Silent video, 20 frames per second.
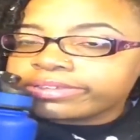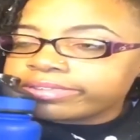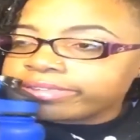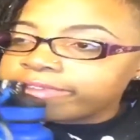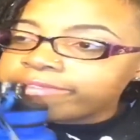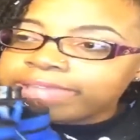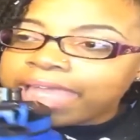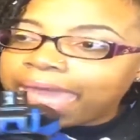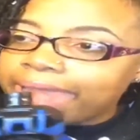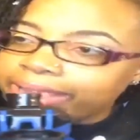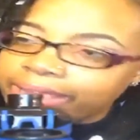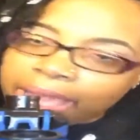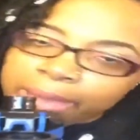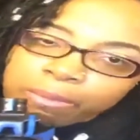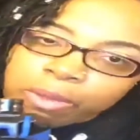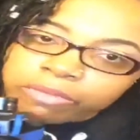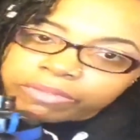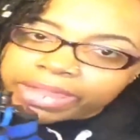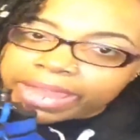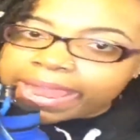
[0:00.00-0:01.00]
You got to
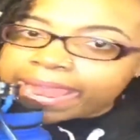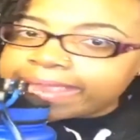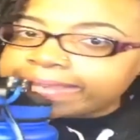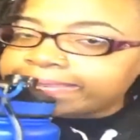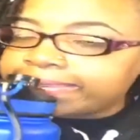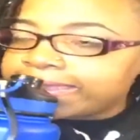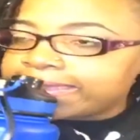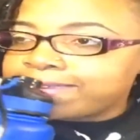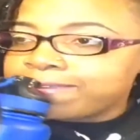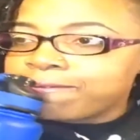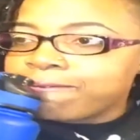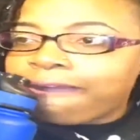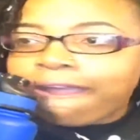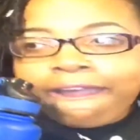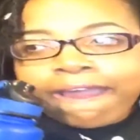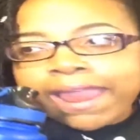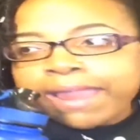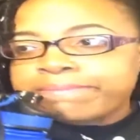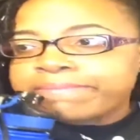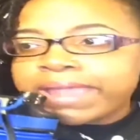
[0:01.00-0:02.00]
come over here and say you all
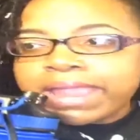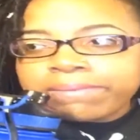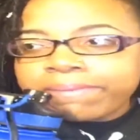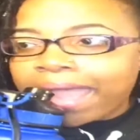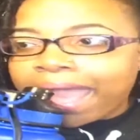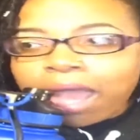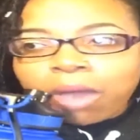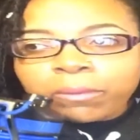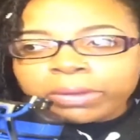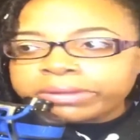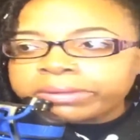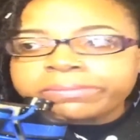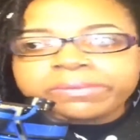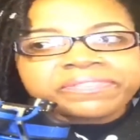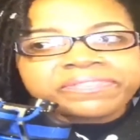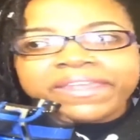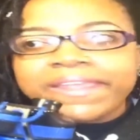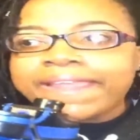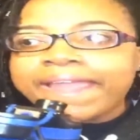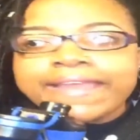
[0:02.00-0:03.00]
right, baby. I don't want them
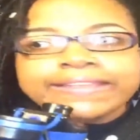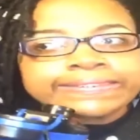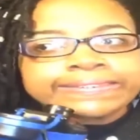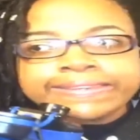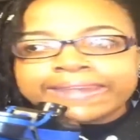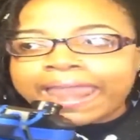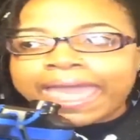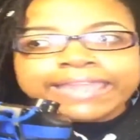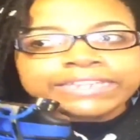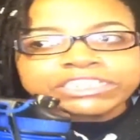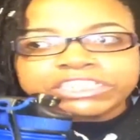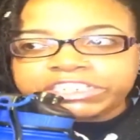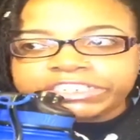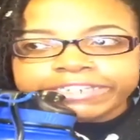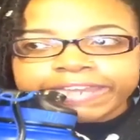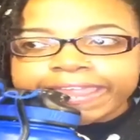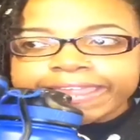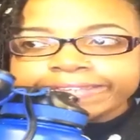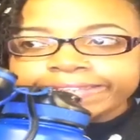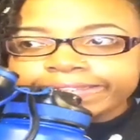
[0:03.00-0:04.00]
to think I sliced you.